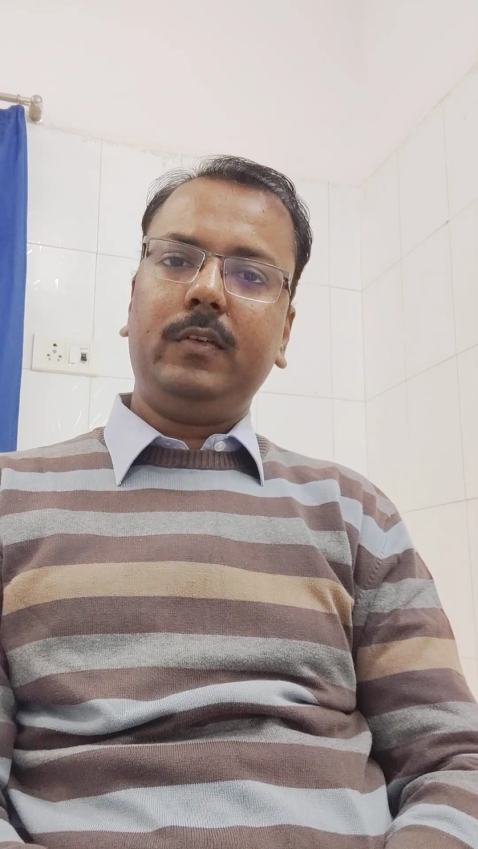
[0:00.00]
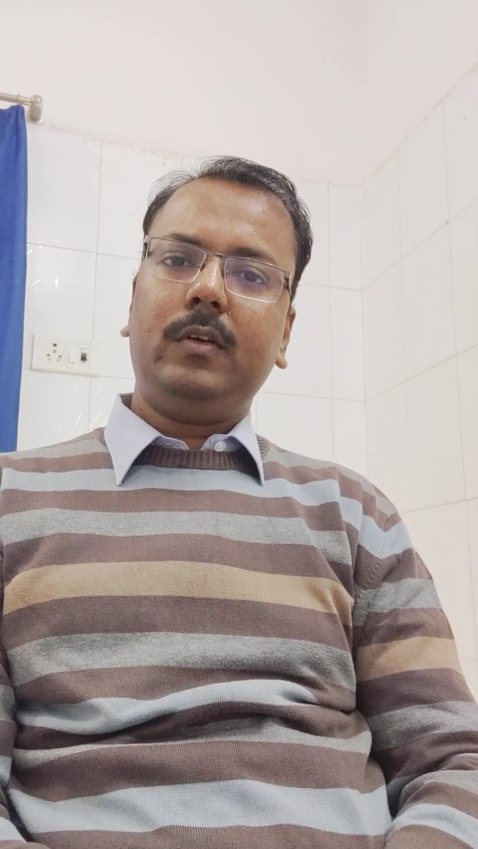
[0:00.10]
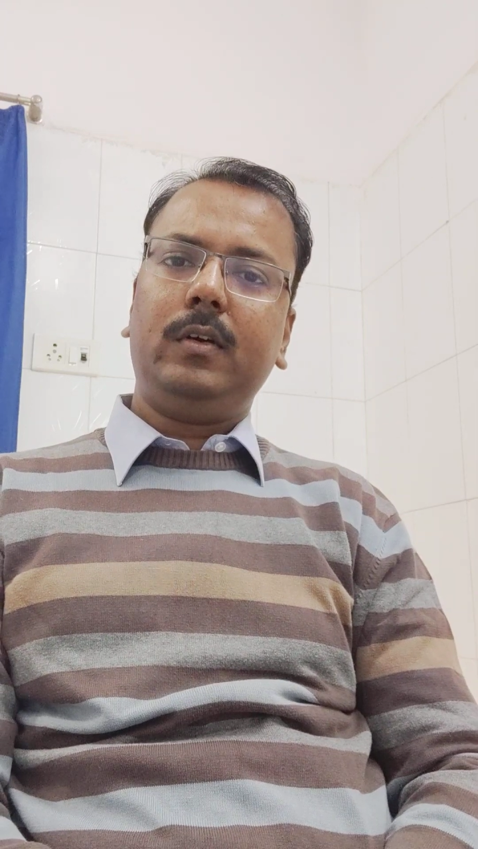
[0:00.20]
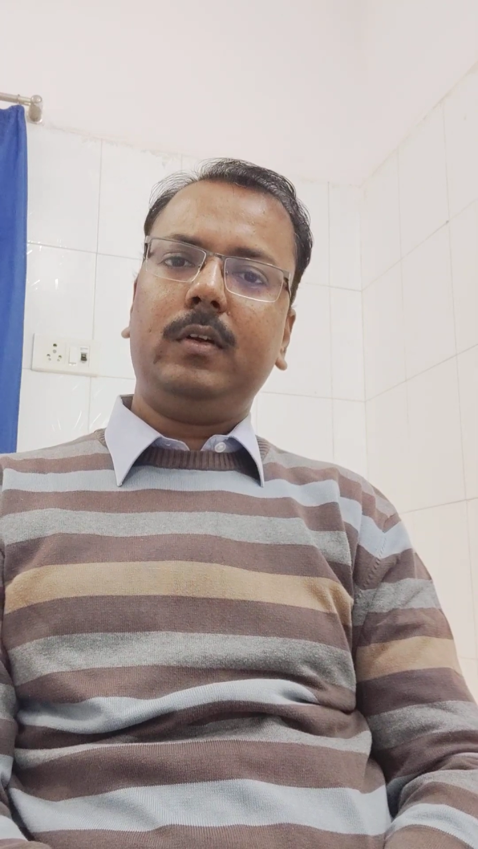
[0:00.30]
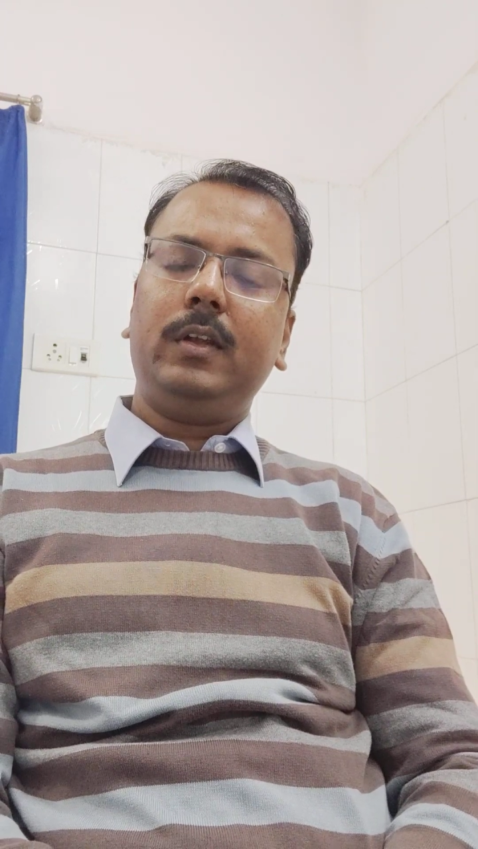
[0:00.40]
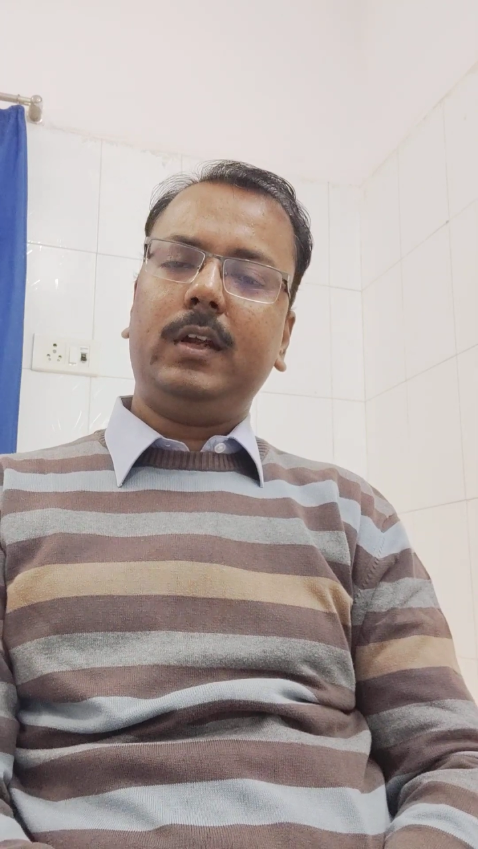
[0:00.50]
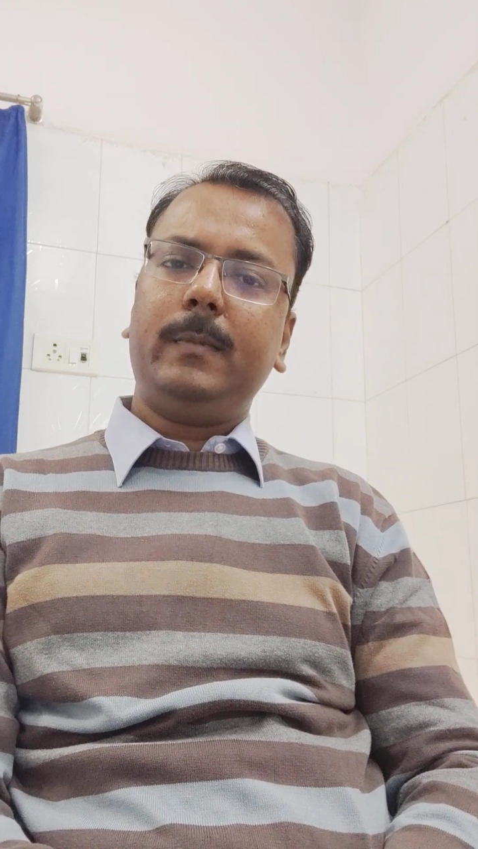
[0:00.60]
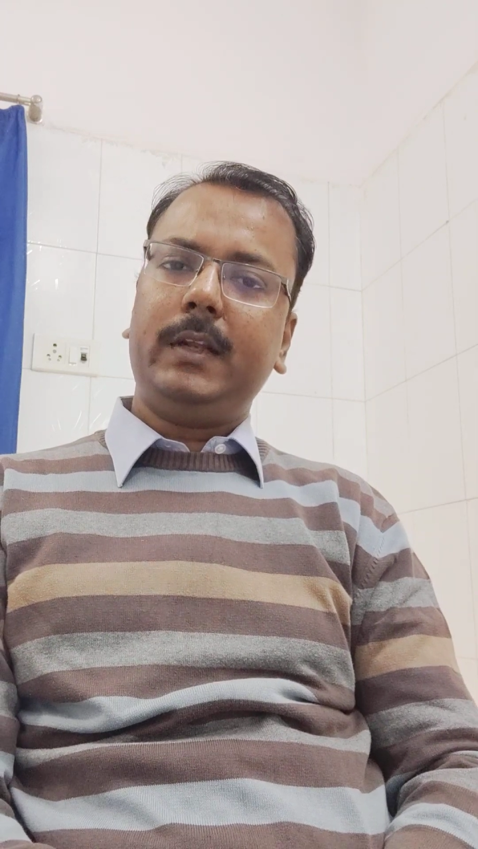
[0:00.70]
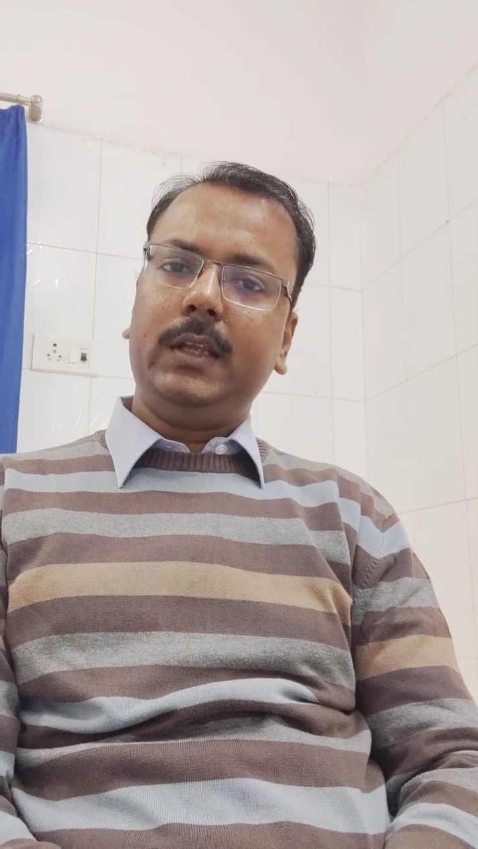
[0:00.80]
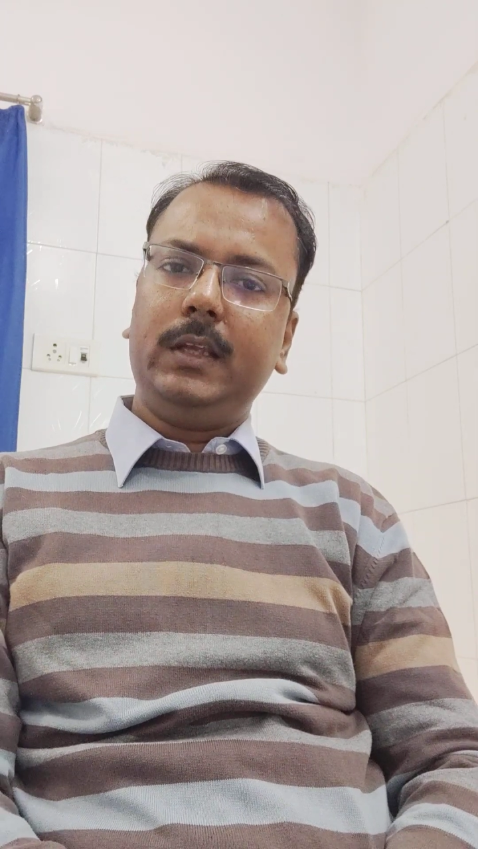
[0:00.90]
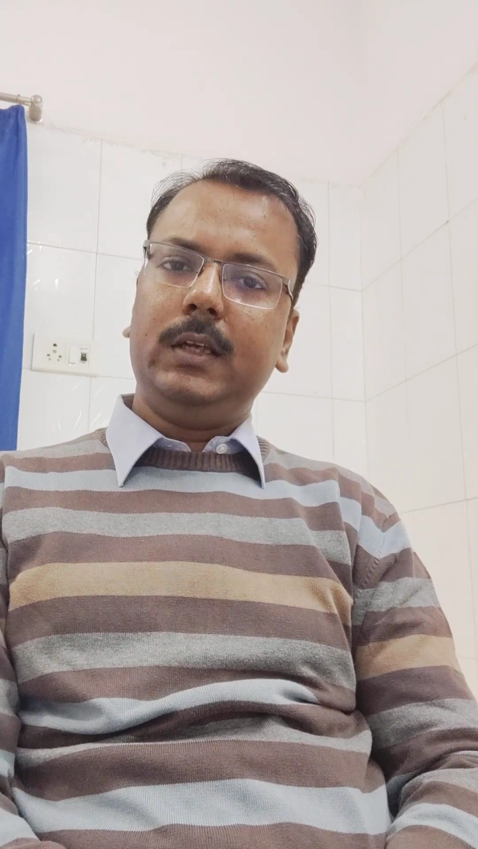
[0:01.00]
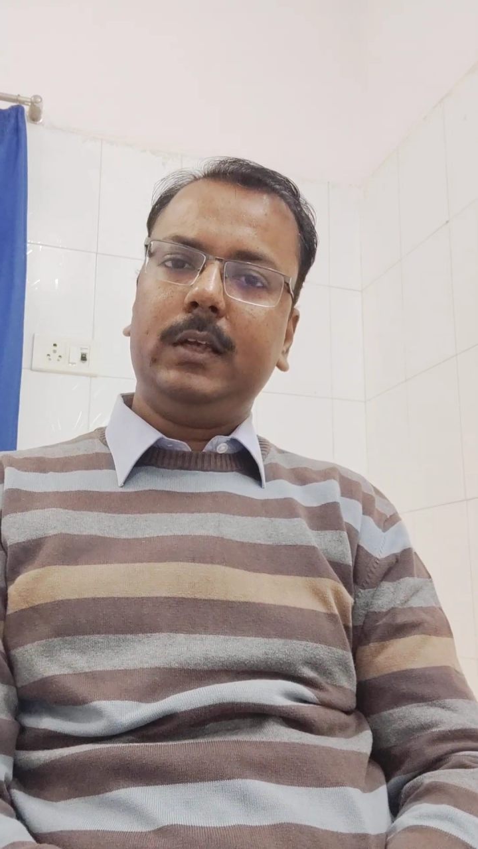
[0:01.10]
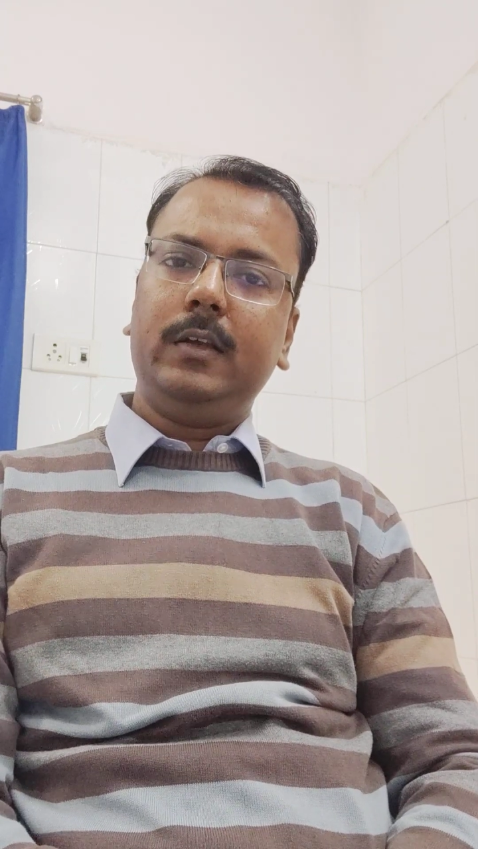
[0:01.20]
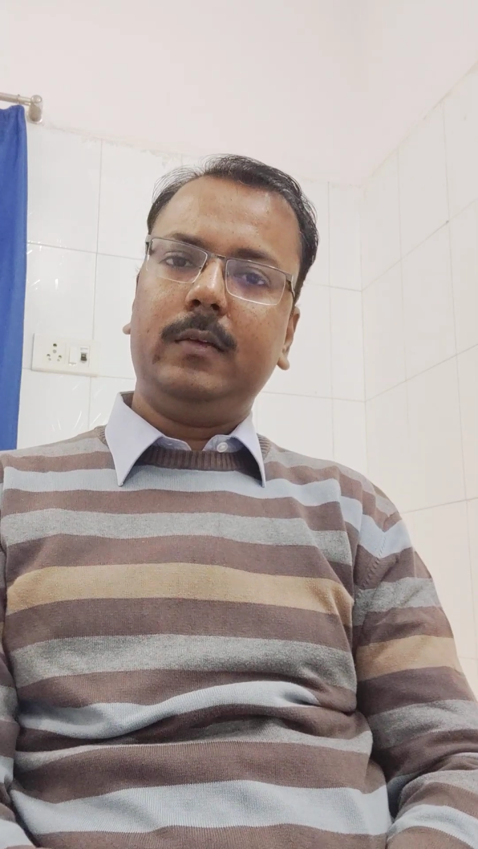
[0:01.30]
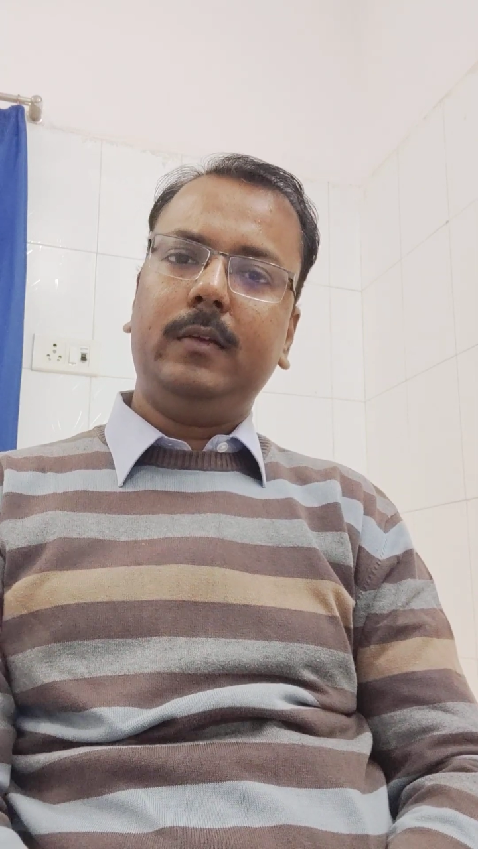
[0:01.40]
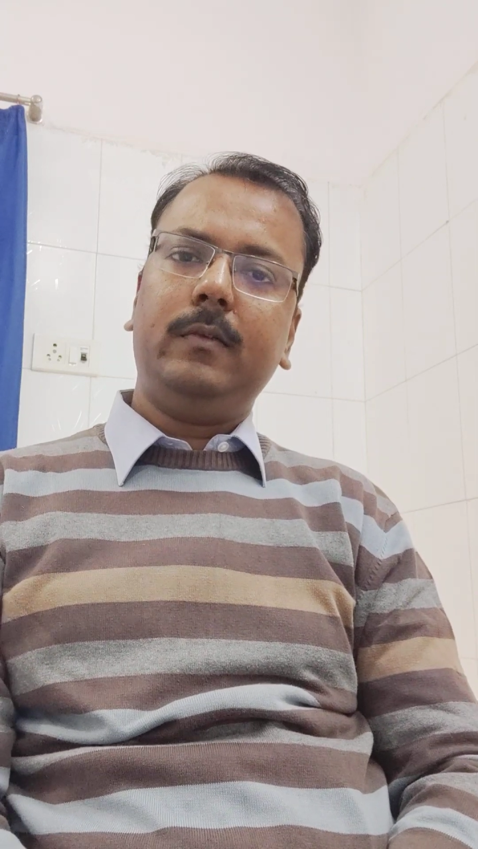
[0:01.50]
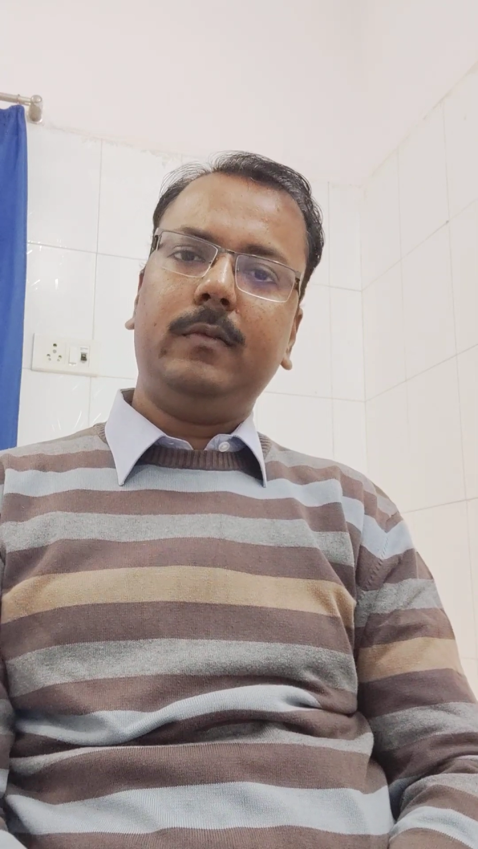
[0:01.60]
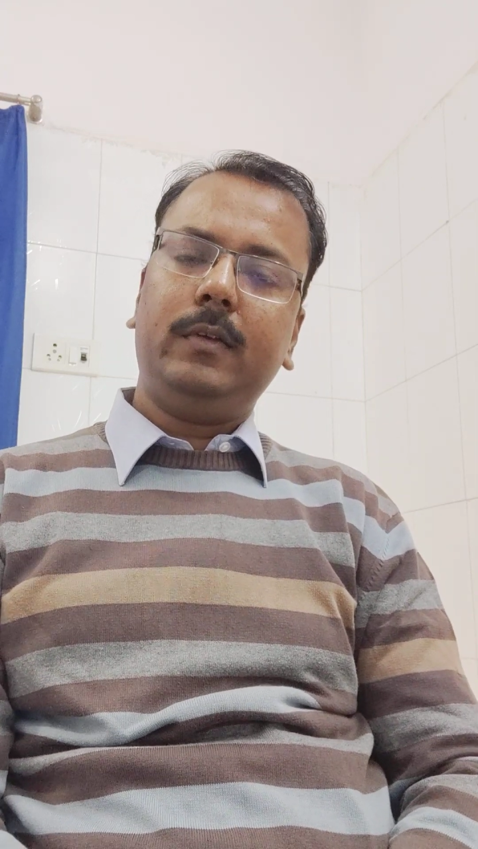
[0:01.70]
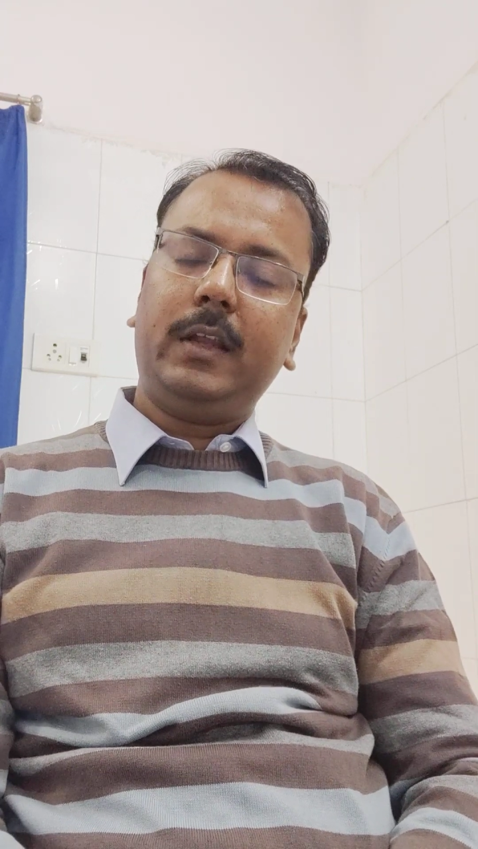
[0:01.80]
there are many in